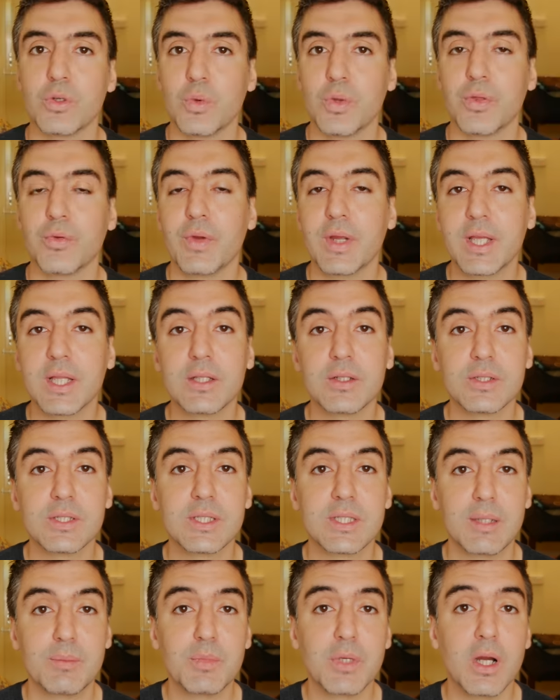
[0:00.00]
with a regular
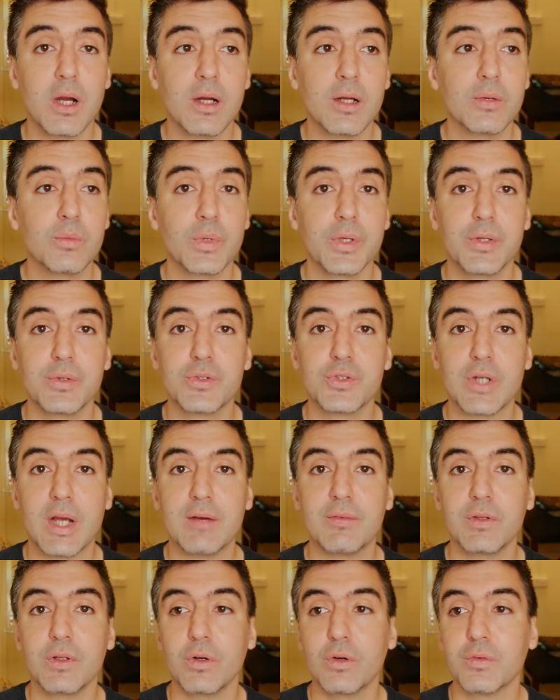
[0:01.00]
SIM card, when you
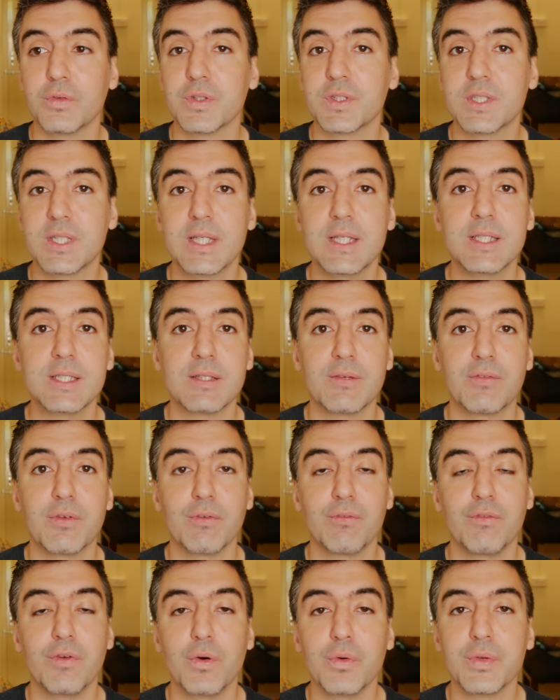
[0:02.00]
travel overseas, if your
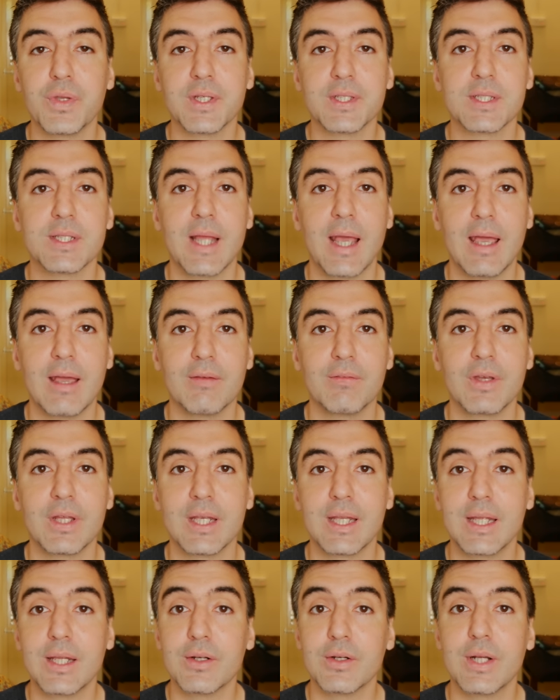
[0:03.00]
phone doesn't have an
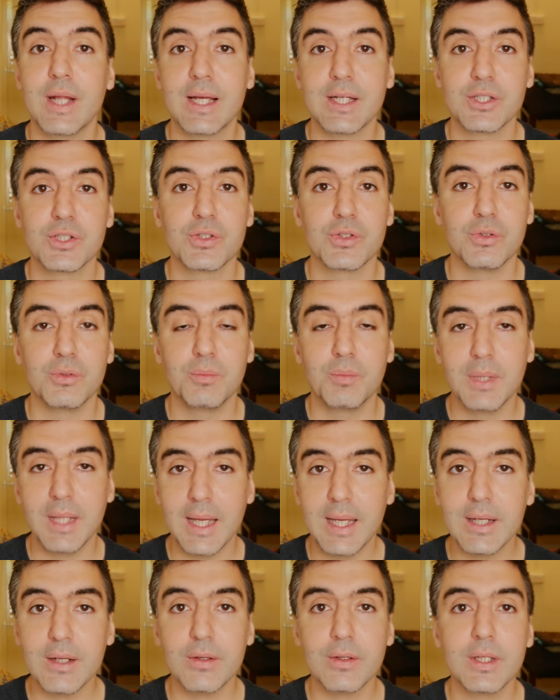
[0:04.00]
international
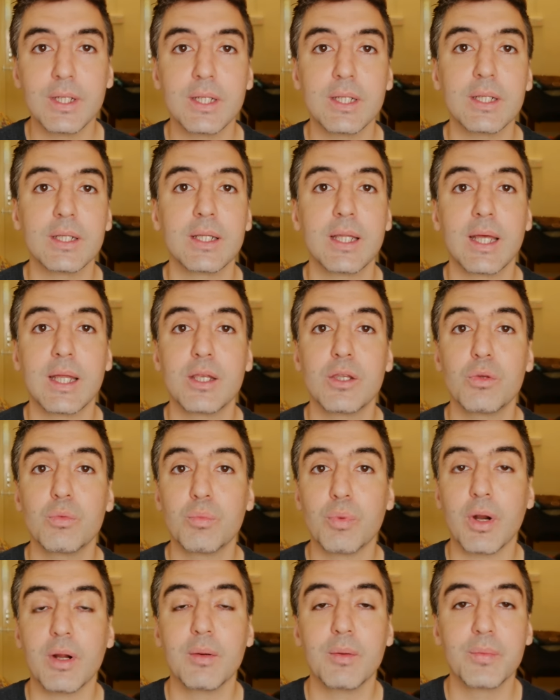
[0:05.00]
plan on it, then you
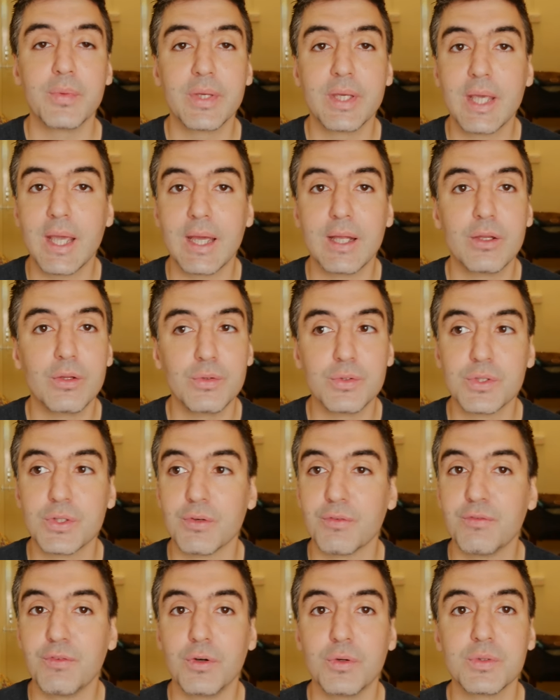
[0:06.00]
probably can't use your
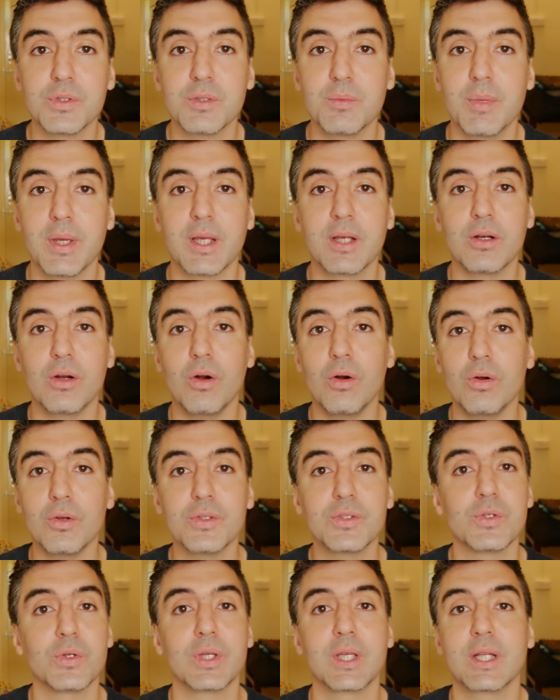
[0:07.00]
phone to make
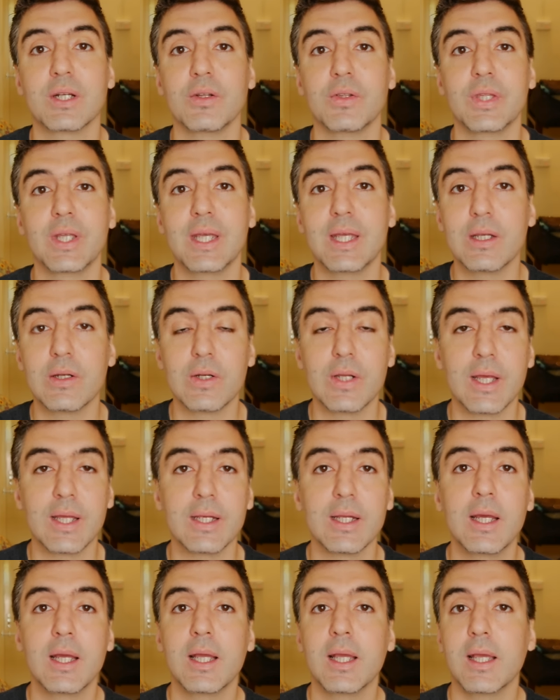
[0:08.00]
calls or get on the
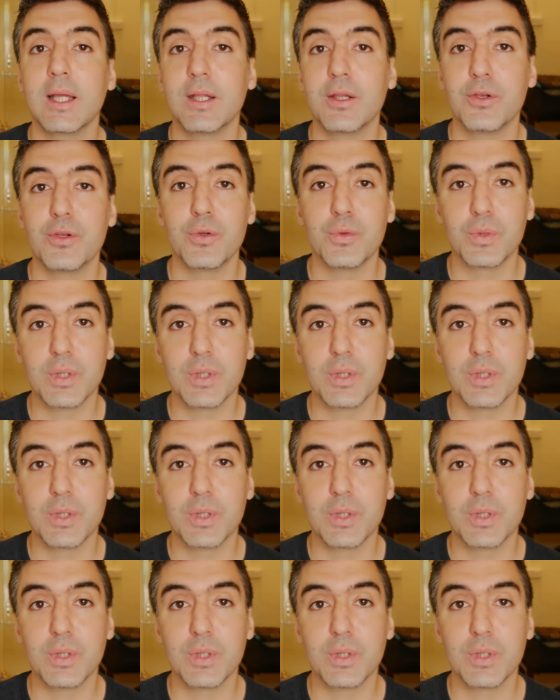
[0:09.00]
internet in a new